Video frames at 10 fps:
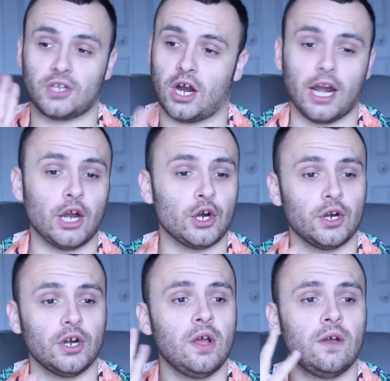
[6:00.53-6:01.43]
sorry.
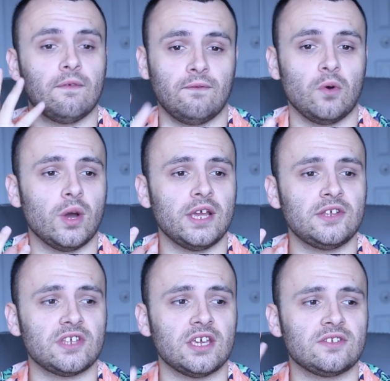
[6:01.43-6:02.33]
Her
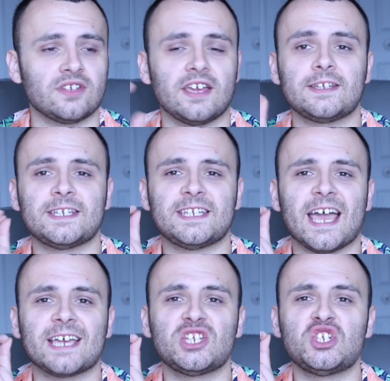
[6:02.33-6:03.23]
voice is like
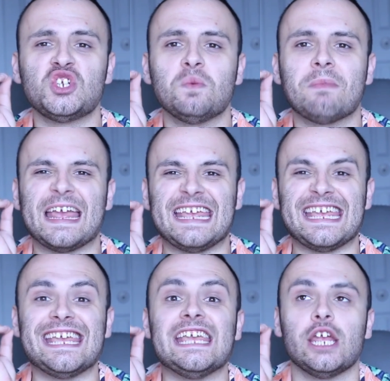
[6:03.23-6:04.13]
sex to my
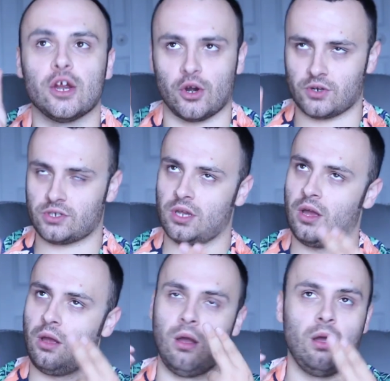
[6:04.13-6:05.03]
ears.
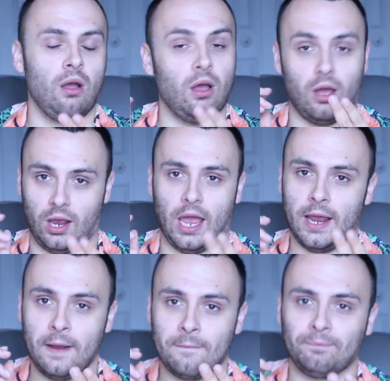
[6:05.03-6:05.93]

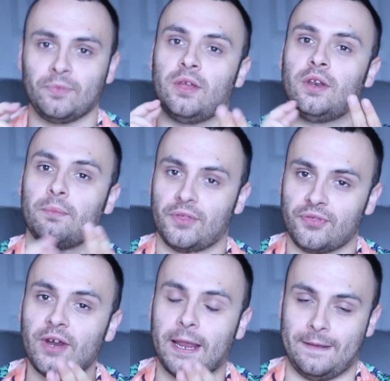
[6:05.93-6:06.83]
Okay? Number
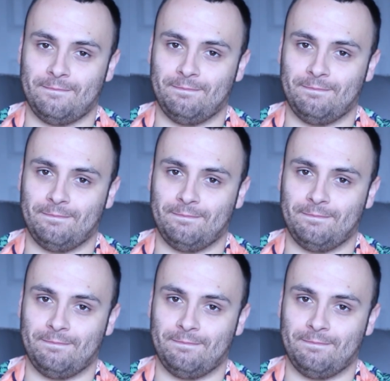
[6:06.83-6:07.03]
three,